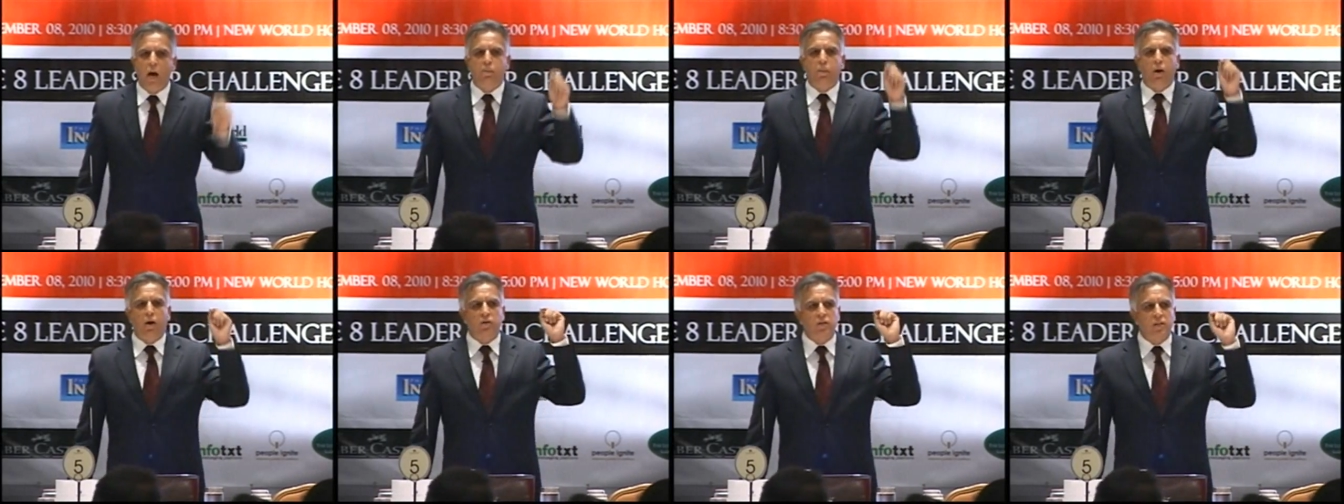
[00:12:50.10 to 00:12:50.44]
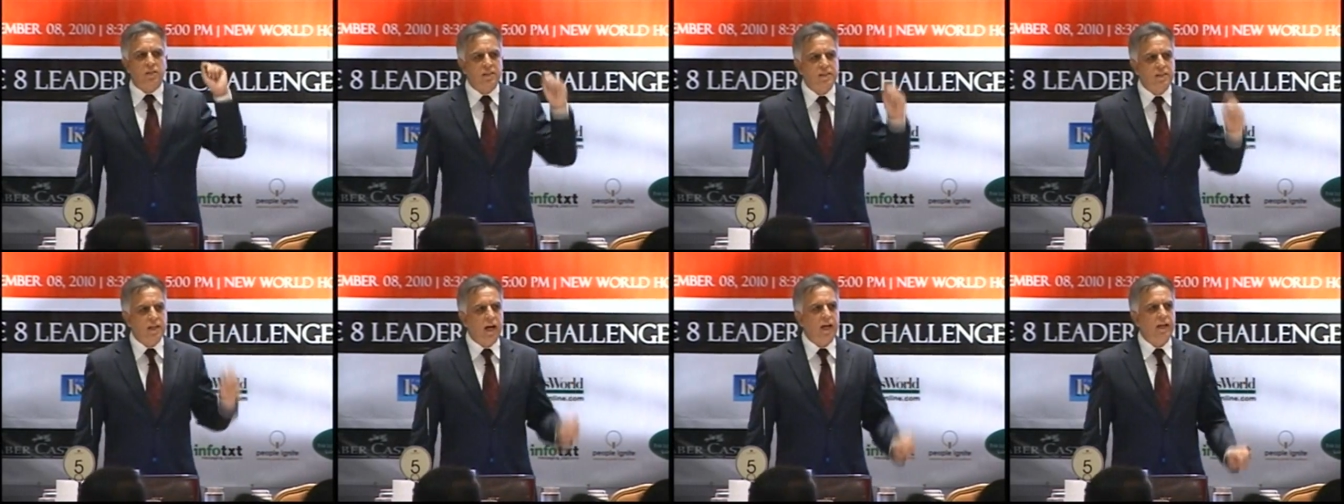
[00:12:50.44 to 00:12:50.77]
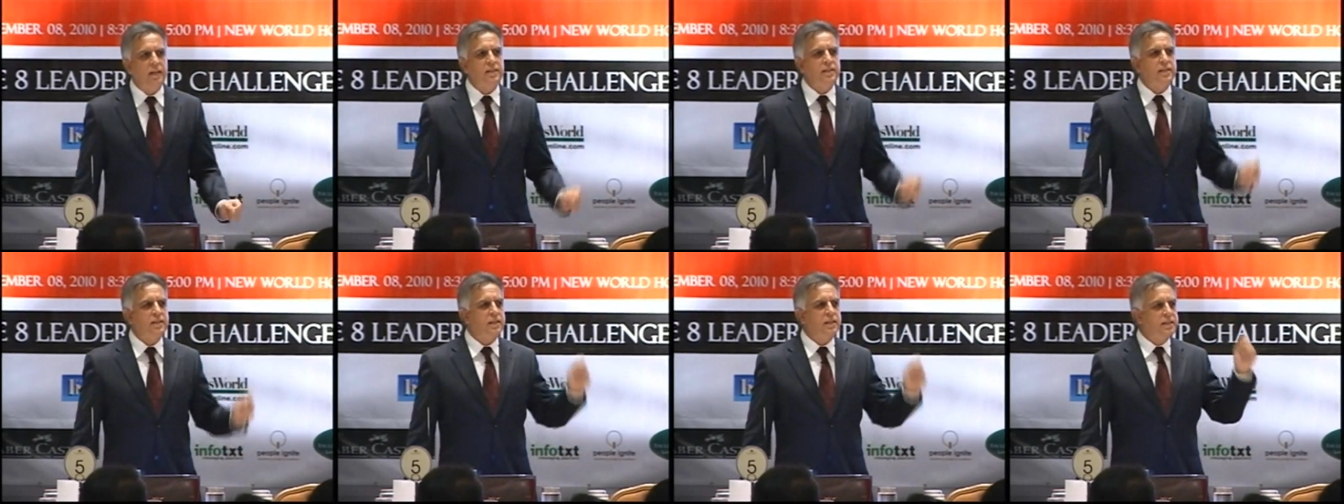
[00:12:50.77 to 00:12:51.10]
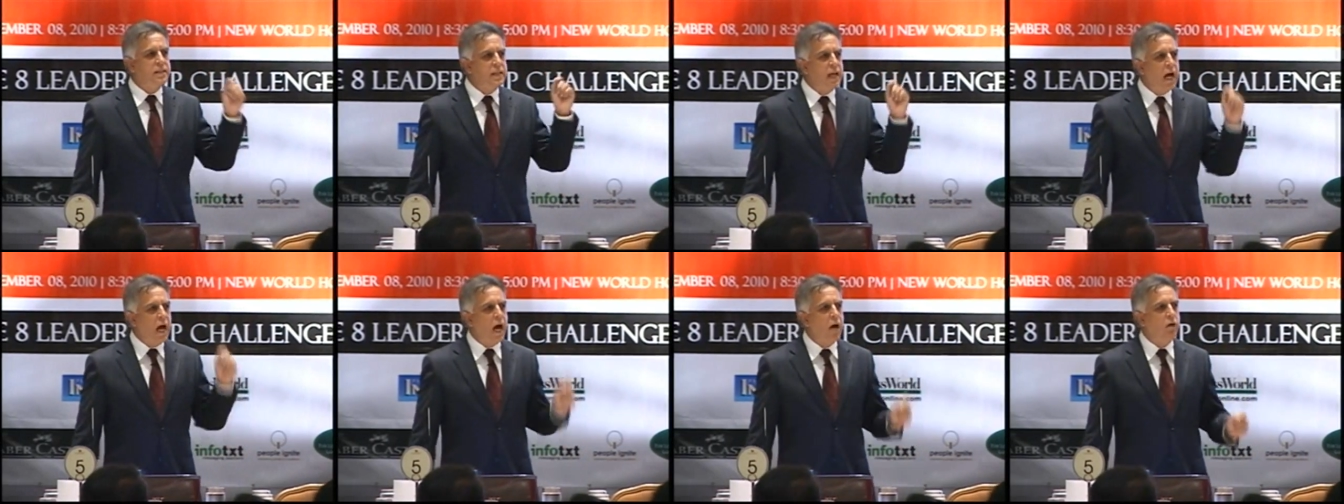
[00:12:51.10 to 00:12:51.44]
About the sights, the
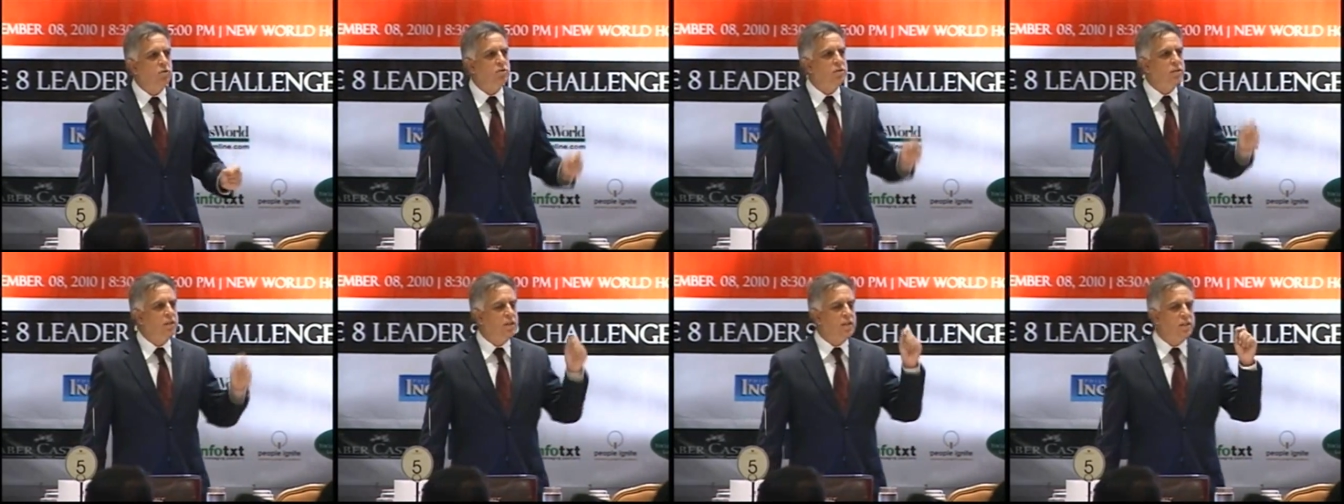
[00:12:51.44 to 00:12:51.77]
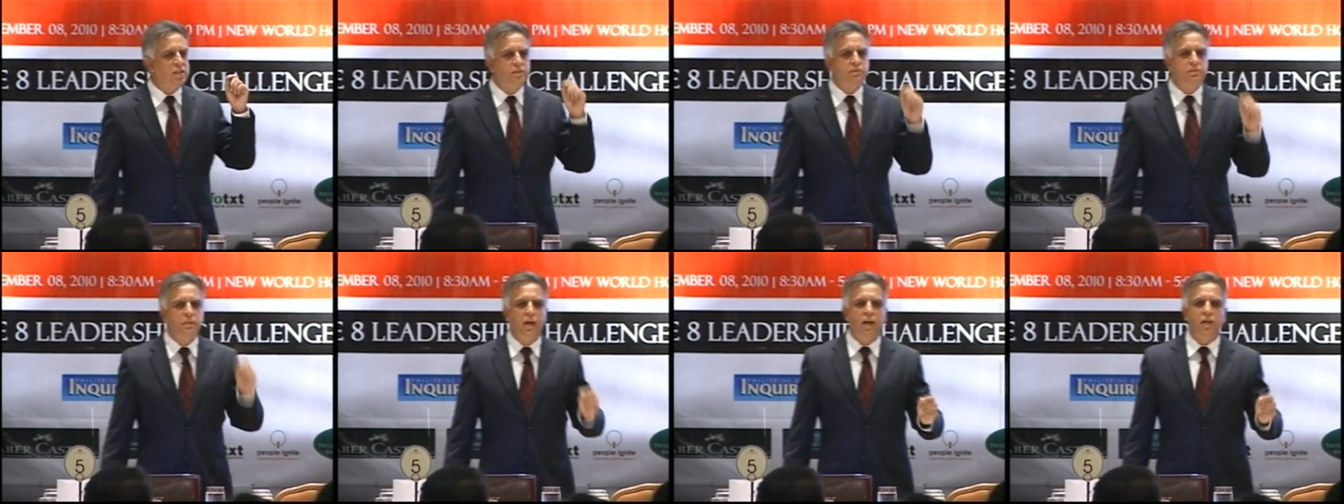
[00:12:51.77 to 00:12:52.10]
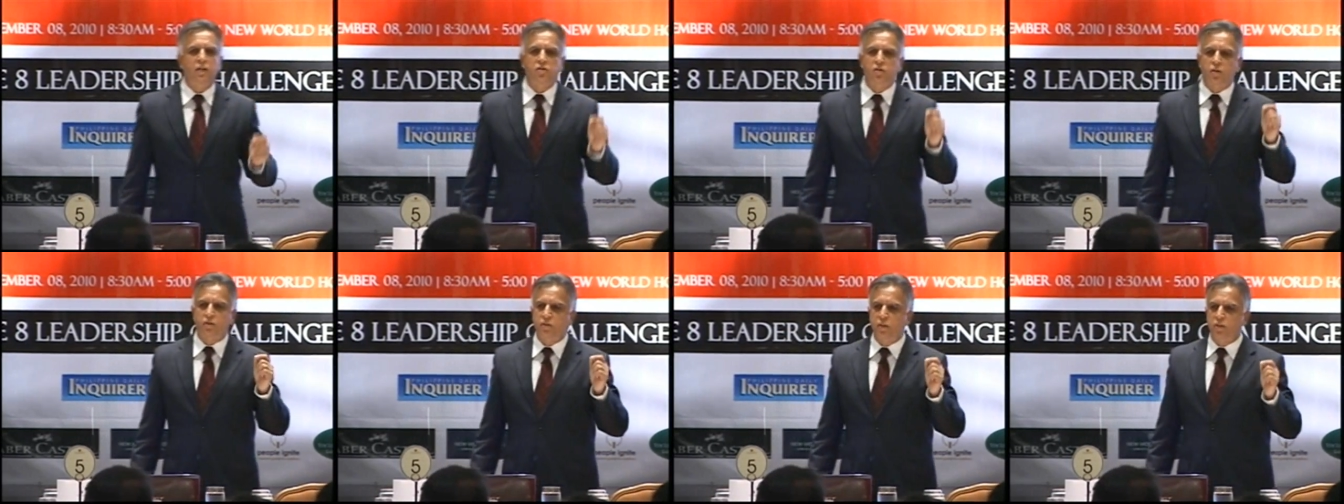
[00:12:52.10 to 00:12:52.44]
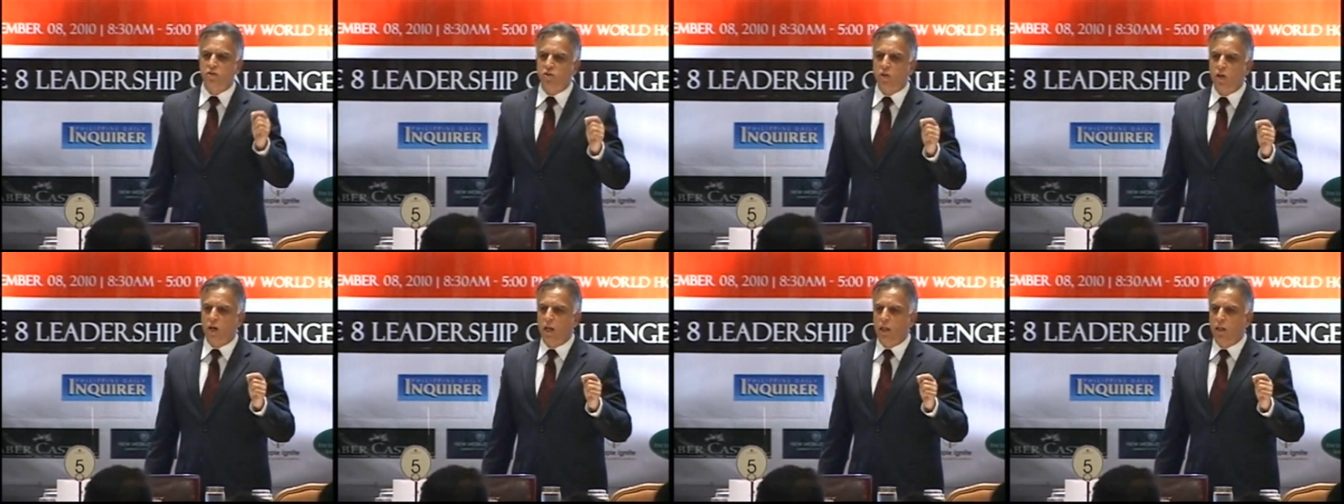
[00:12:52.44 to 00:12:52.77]
sounds, and the smells of
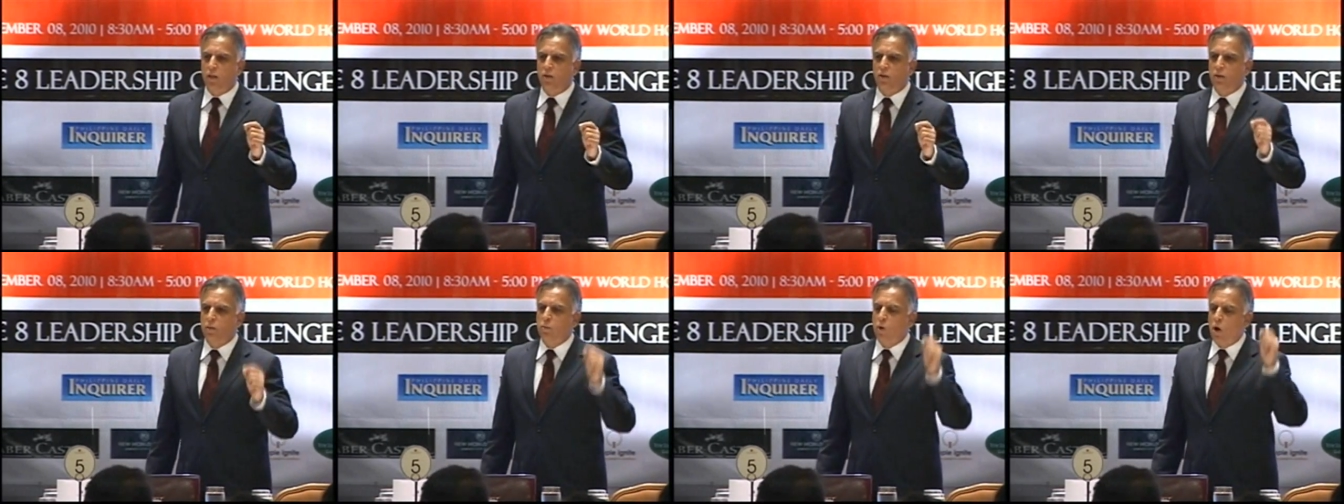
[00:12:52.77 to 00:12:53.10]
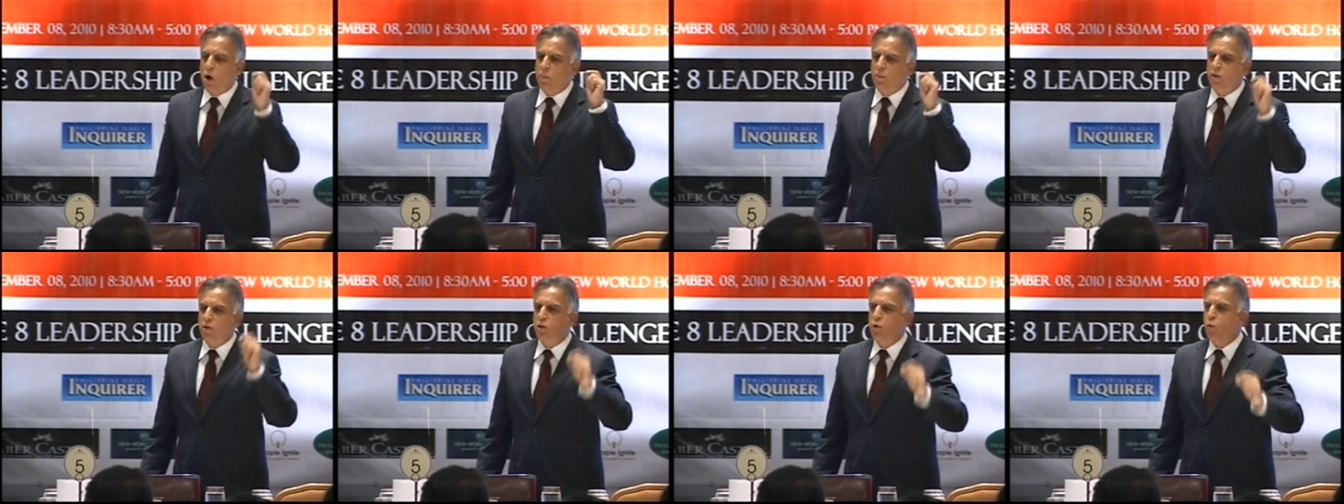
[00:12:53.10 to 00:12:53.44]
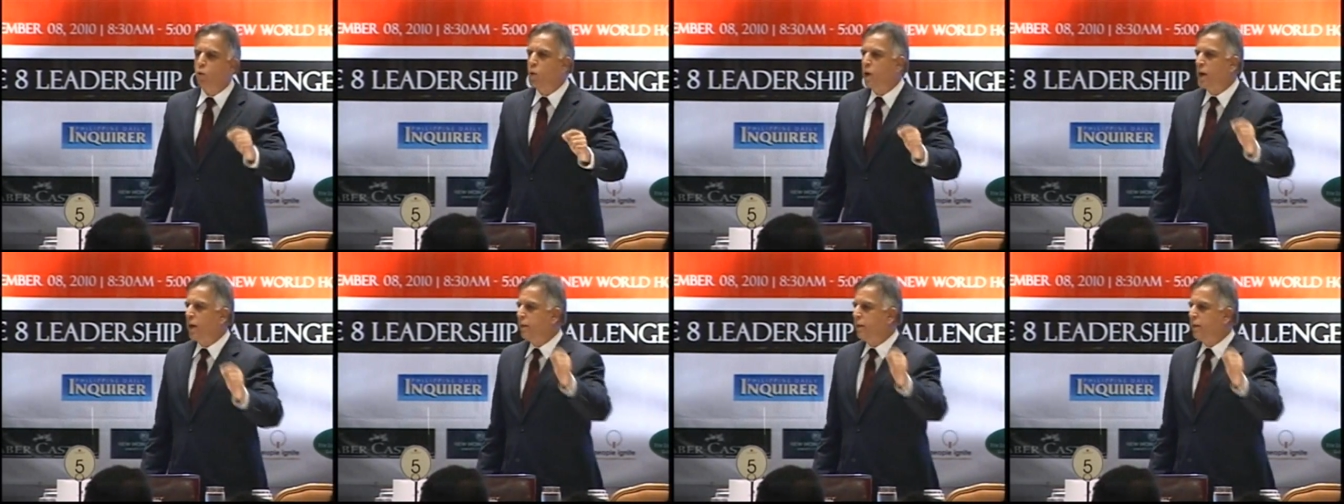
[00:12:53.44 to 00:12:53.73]
your childhood, the moment you